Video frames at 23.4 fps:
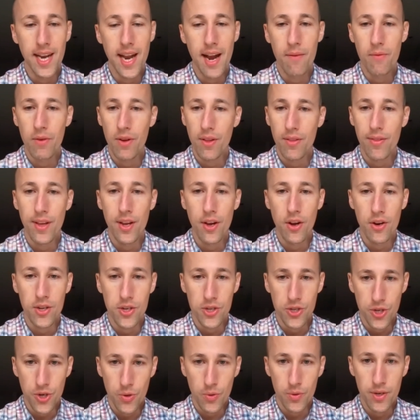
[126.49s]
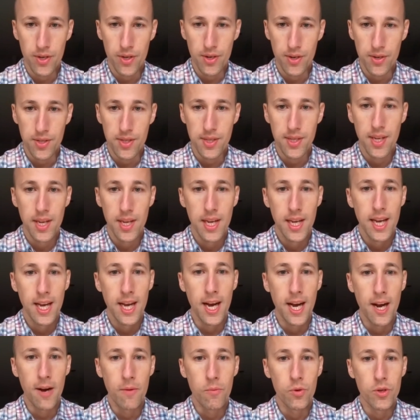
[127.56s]
everything on his shoulders,
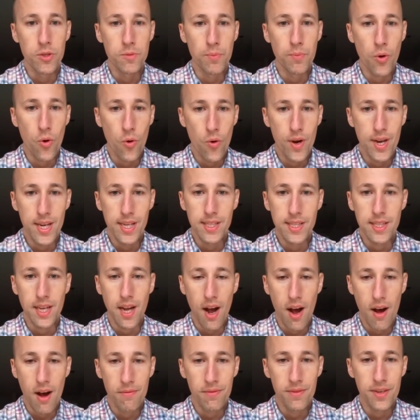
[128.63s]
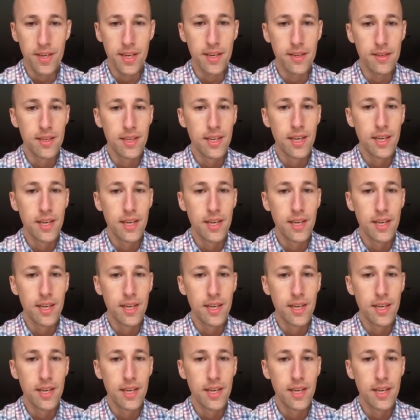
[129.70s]
was poised, confident,